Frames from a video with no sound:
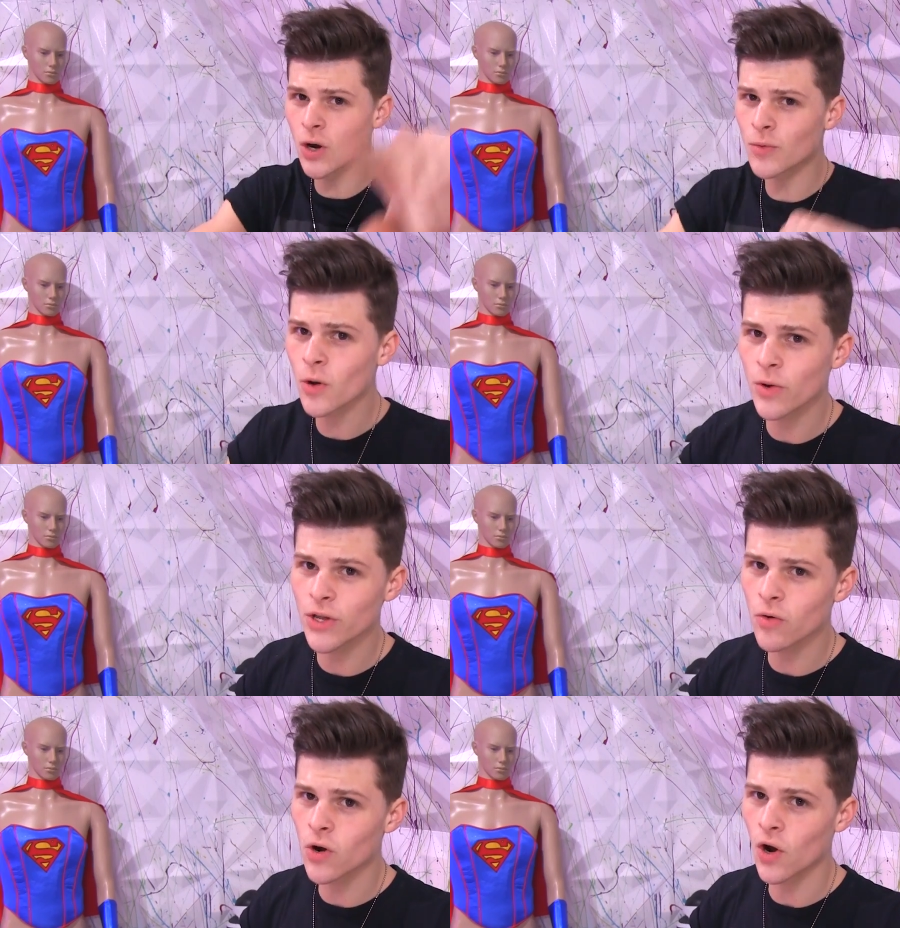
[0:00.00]
Speaker 1: don't know
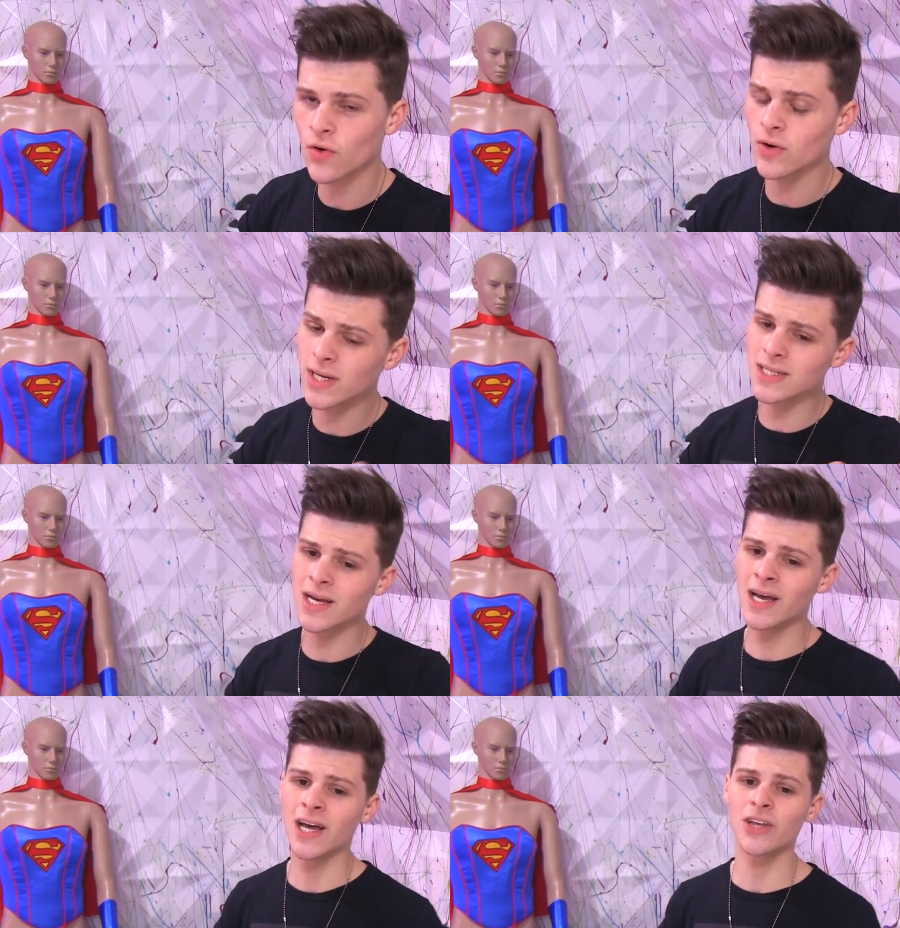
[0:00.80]
what Yo Connor
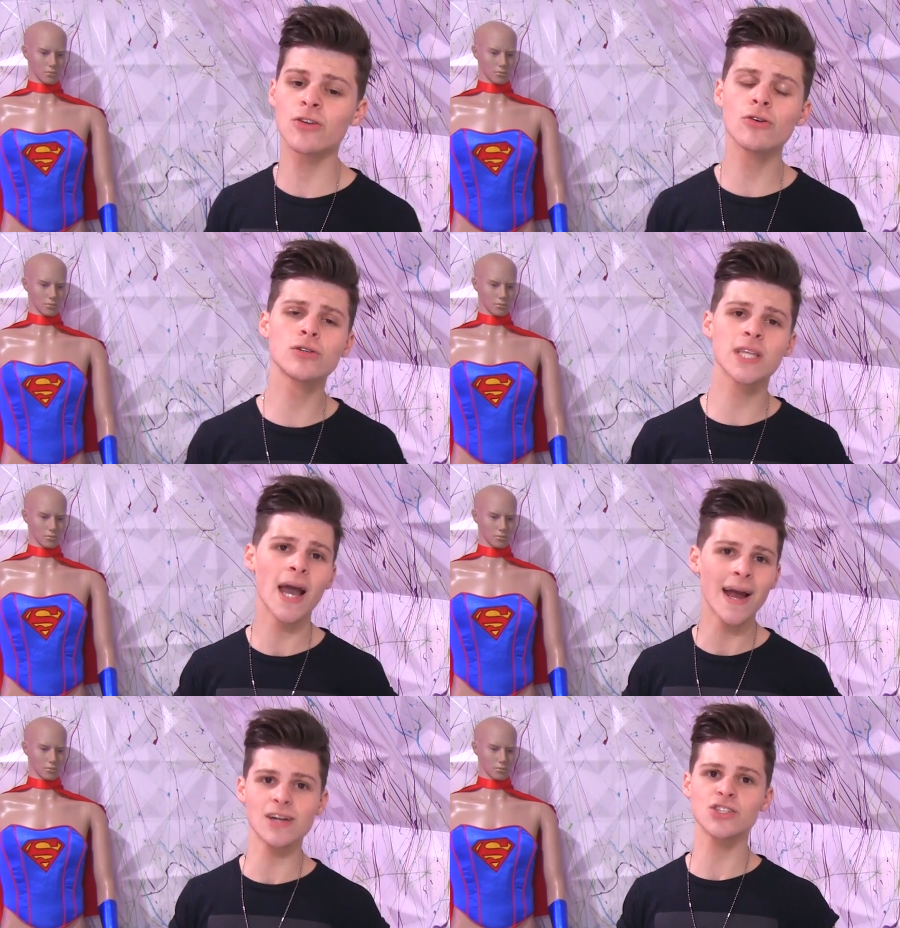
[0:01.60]
is, you use
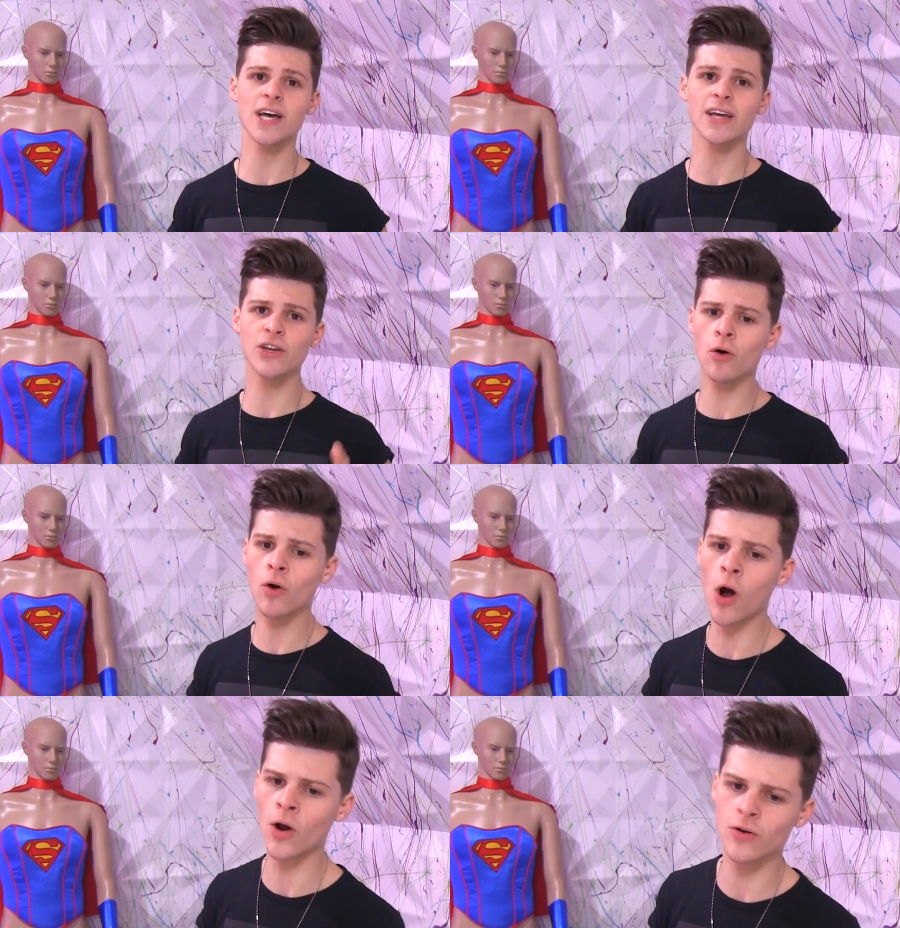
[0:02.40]
the hashtag
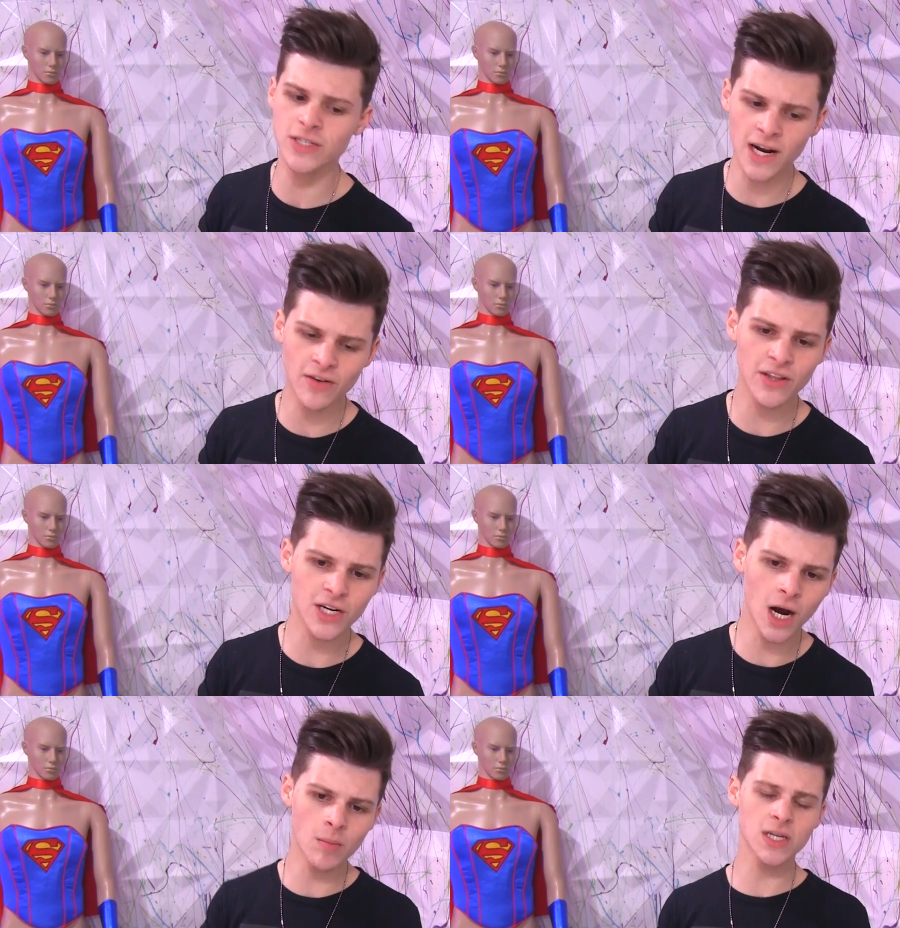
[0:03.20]
Yo Connor down in
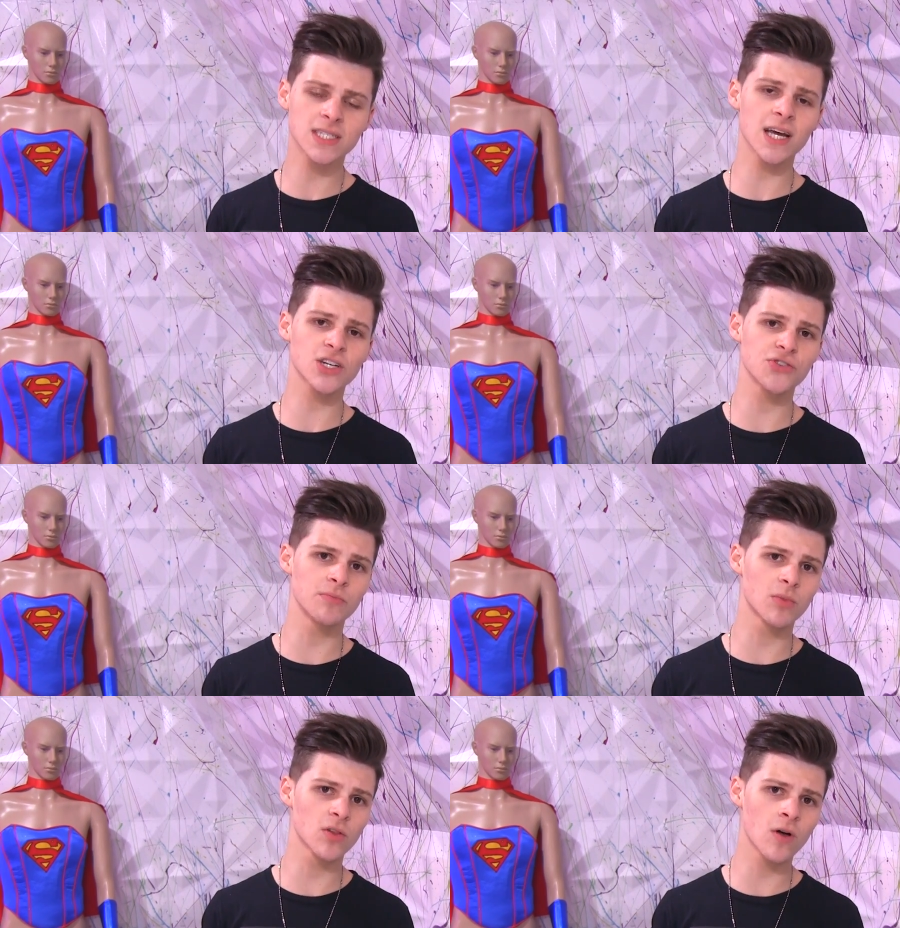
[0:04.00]
the comments
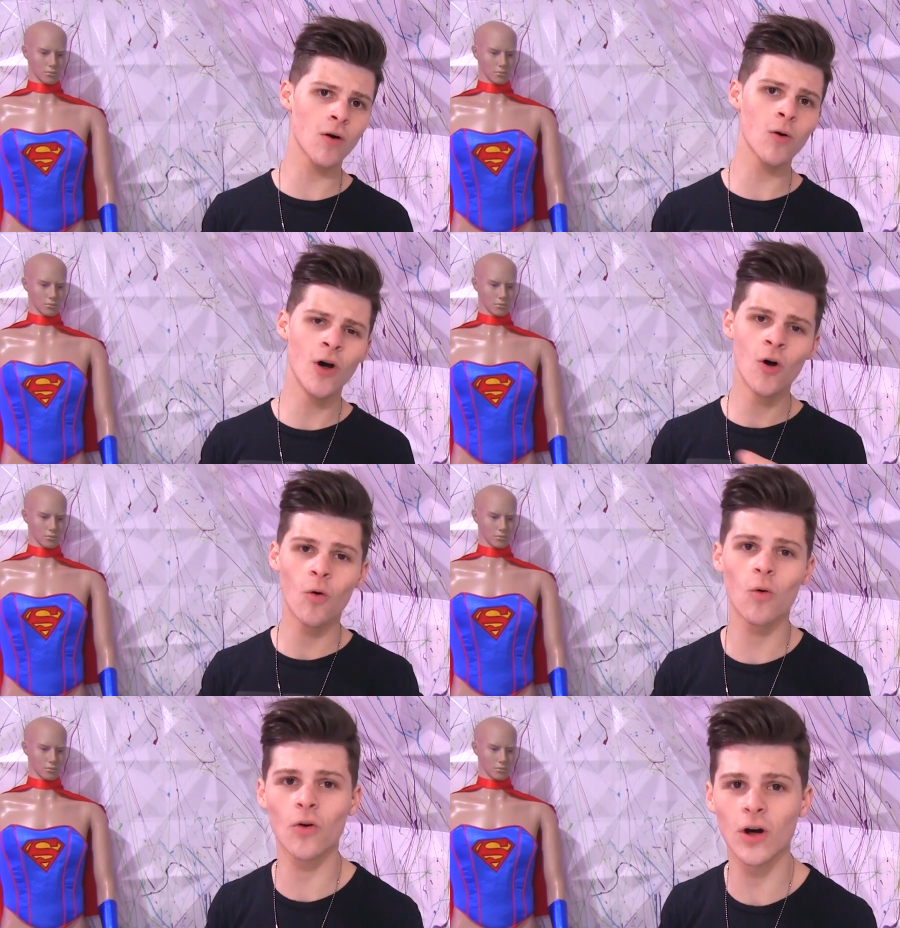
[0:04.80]
section below
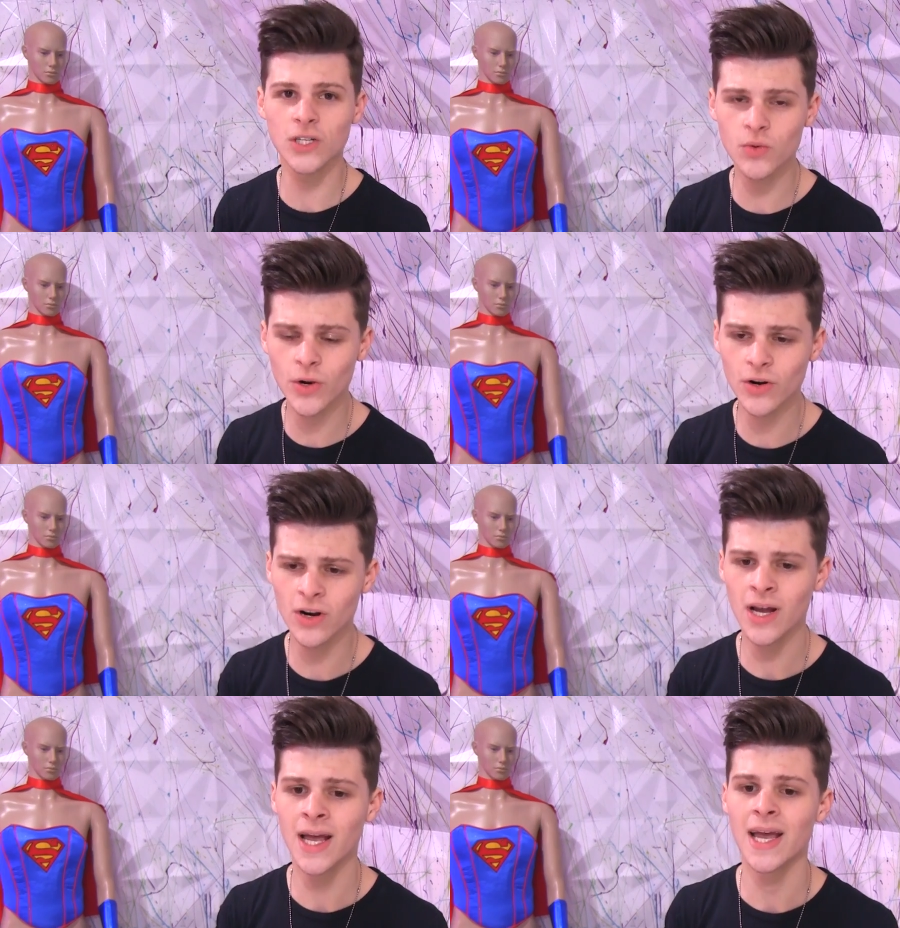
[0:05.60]
or on
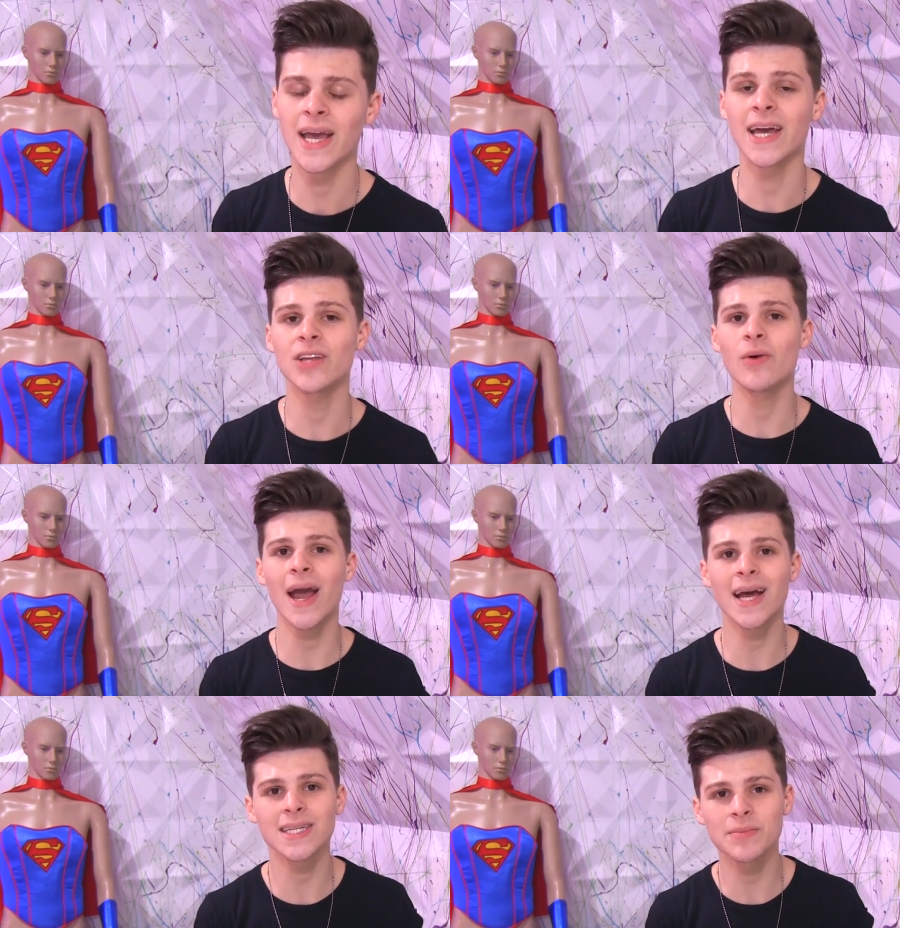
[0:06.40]
Twitter, and you
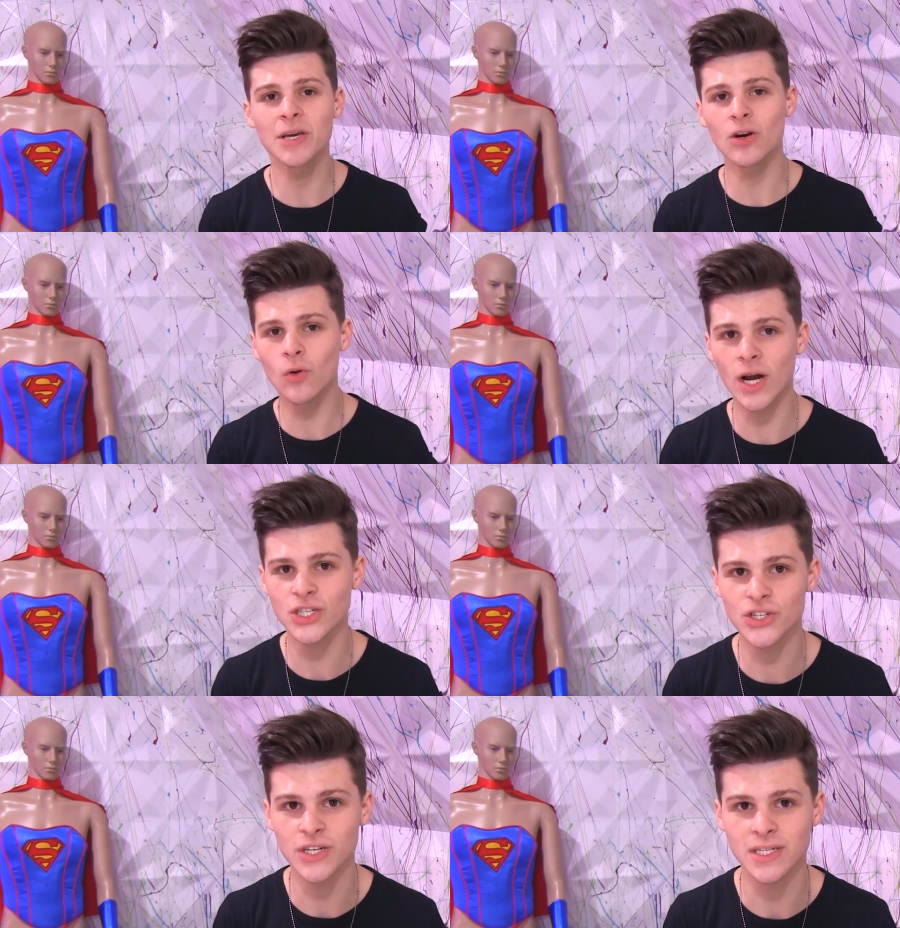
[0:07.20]
ask me
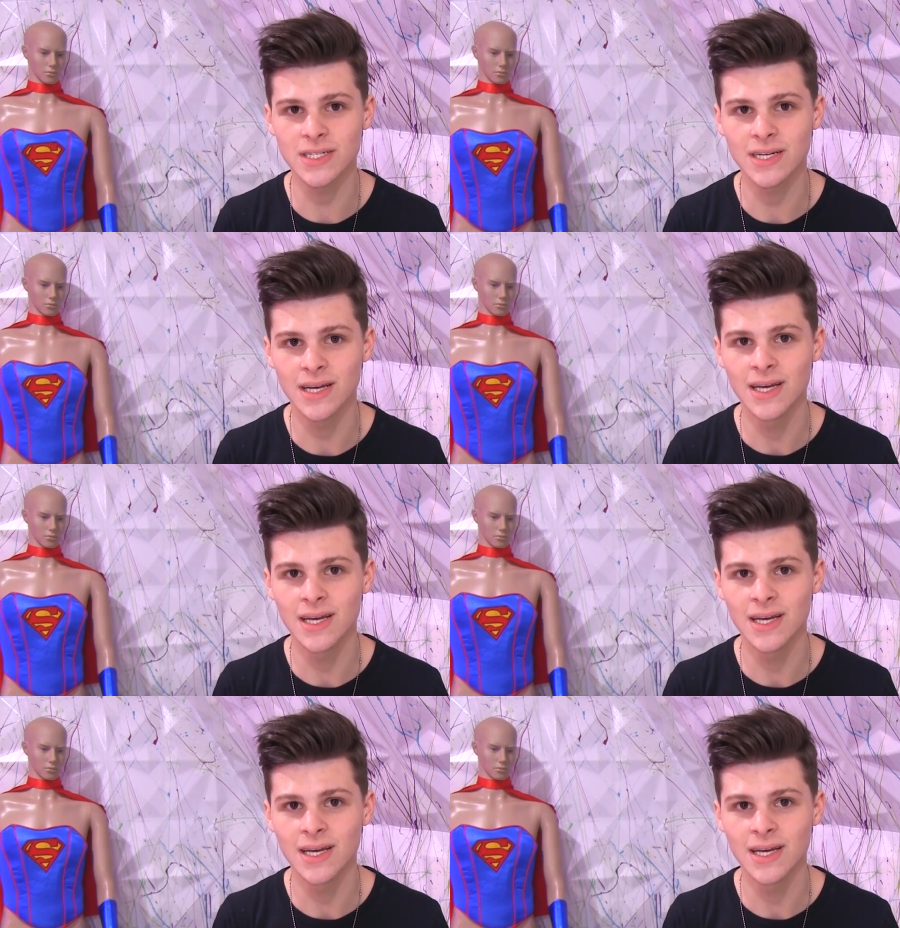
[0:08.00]
questions.